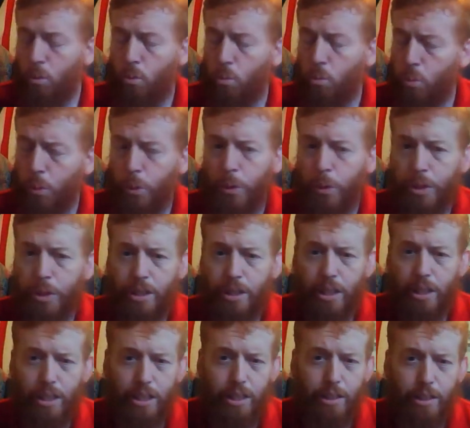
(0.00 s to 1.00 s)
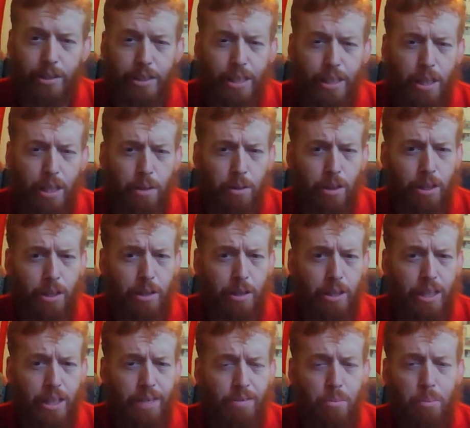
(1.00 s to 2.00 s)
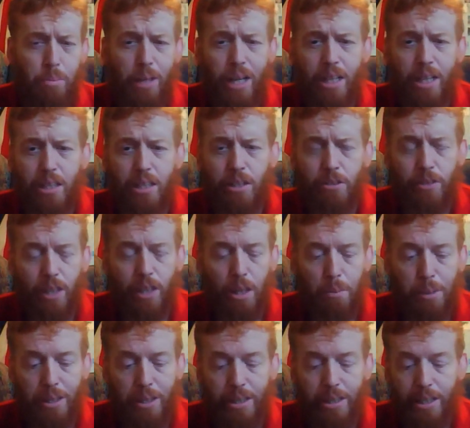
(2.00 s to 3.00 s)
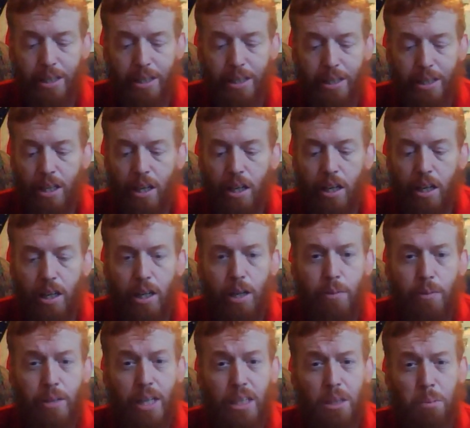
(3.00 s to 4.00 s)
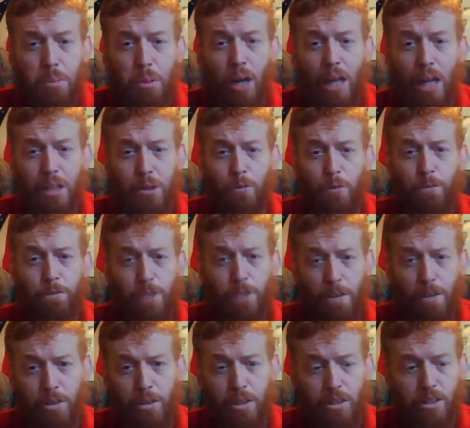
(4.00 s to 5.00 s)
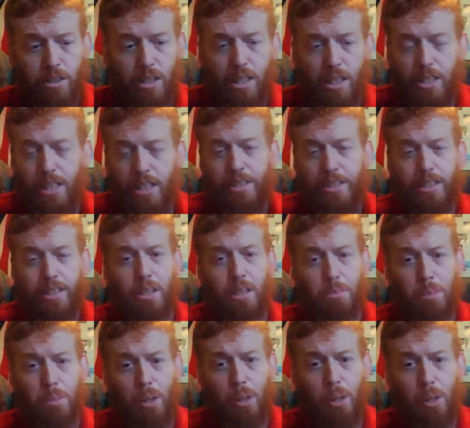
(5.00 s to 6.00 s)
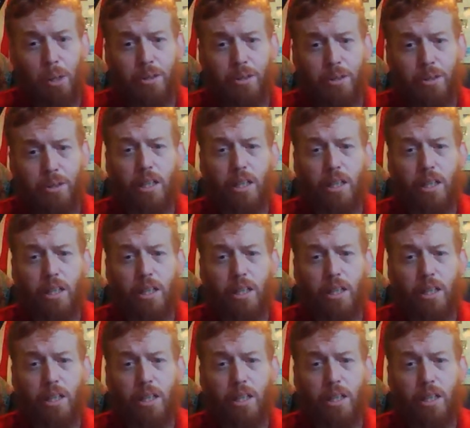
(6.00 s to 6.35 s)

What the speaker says: one near Kevin Black, the real brand, they actually put actual feathers attached to the bottle.